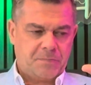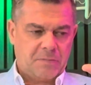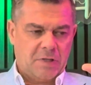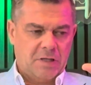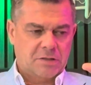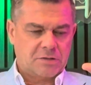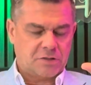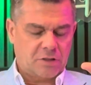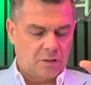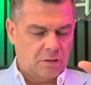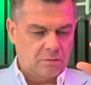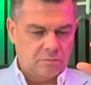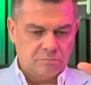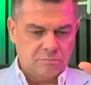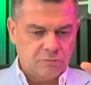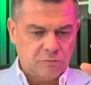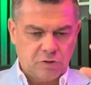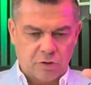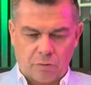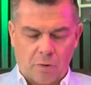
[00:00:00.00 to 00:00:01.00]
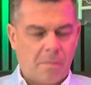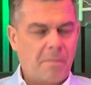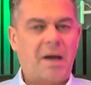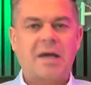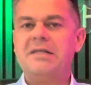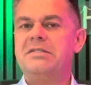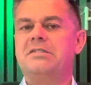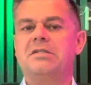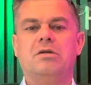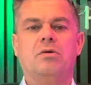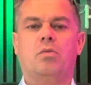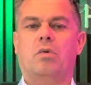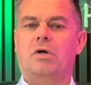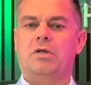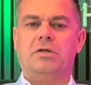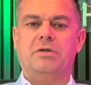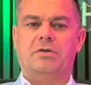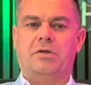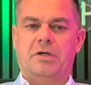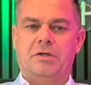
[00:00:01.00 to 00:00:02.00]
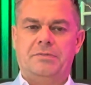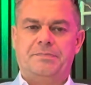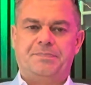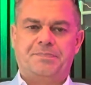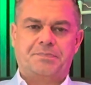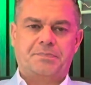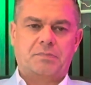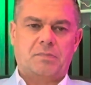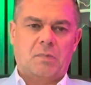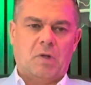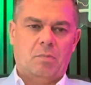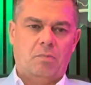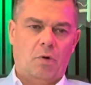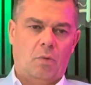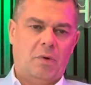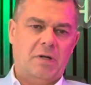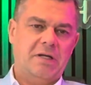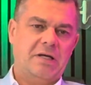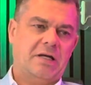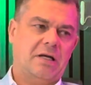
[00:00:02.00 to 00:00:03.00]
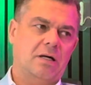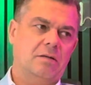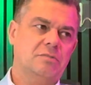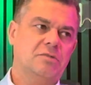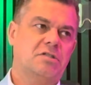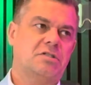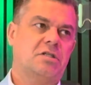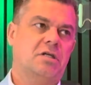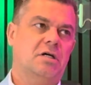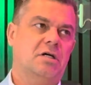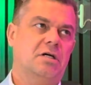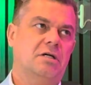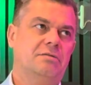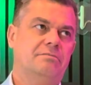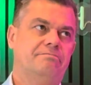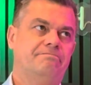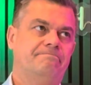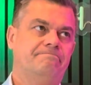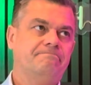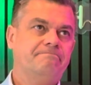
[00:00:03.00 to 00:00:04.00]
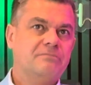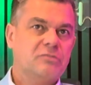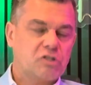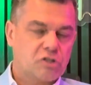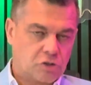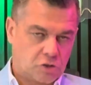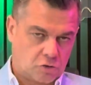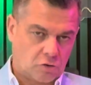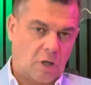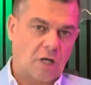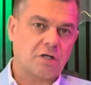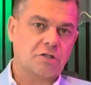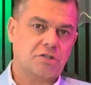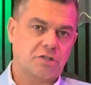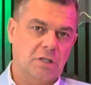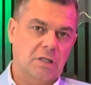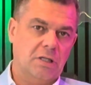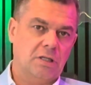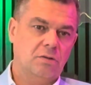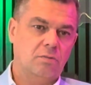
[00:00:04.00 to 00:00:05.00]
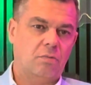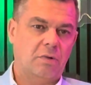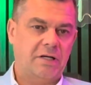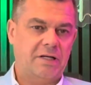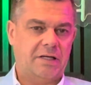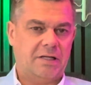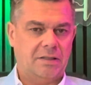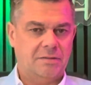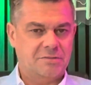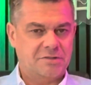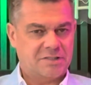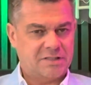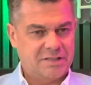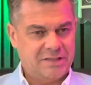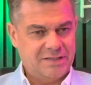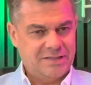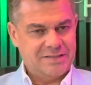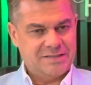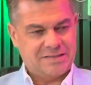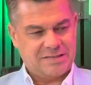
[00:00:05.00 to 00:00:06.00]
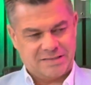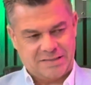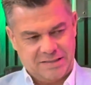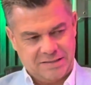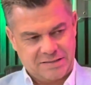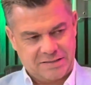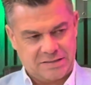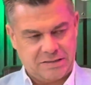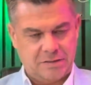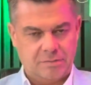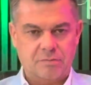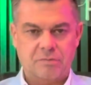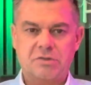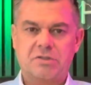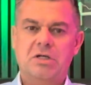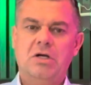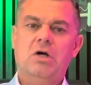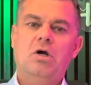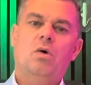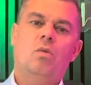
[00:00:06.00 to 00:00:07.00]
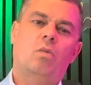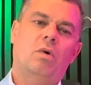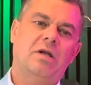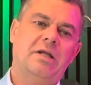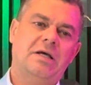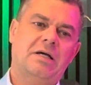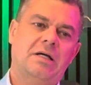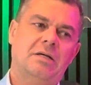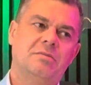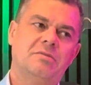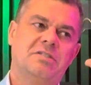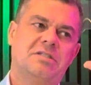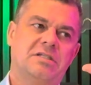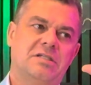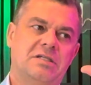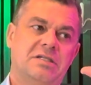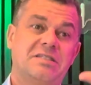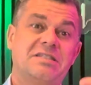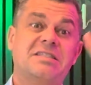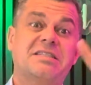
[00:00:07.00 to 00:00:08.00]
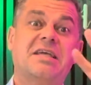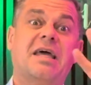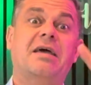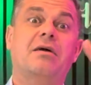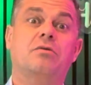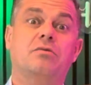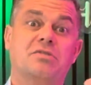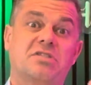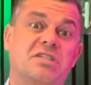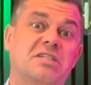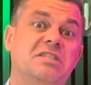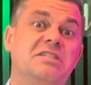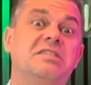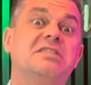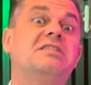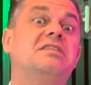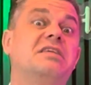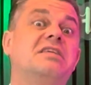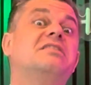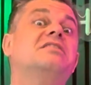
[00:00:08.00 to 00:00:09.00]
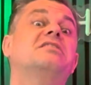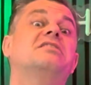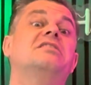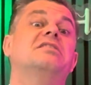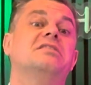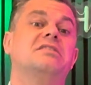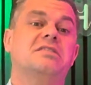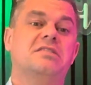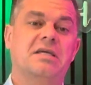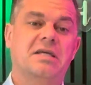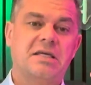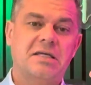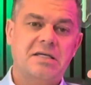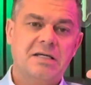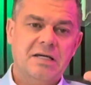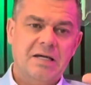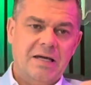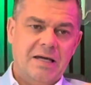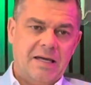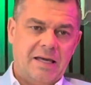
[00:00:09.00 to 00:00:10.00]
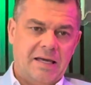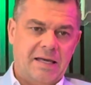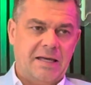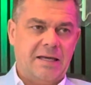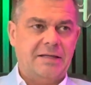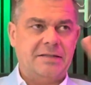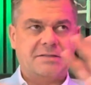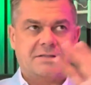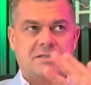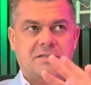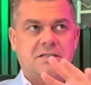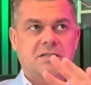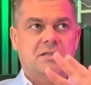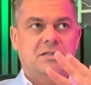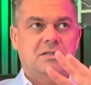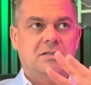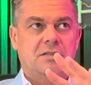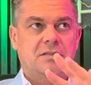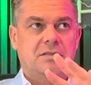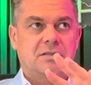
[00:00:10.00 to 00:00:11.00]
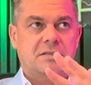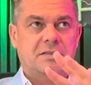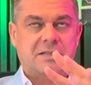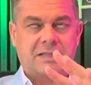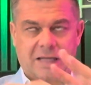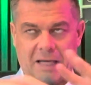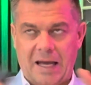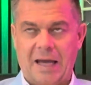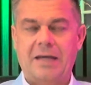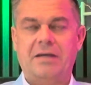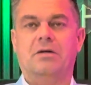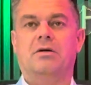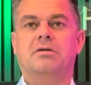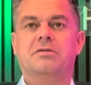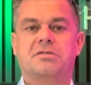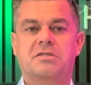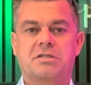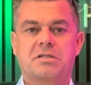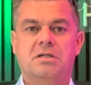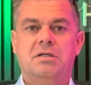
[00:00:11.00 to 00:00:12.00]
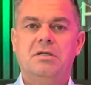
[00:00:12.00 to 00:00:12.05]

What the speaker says: So you're amazing at what you do. But when it comes to structure, when it comes to systems, when it comes to sales consistency, it's chaos.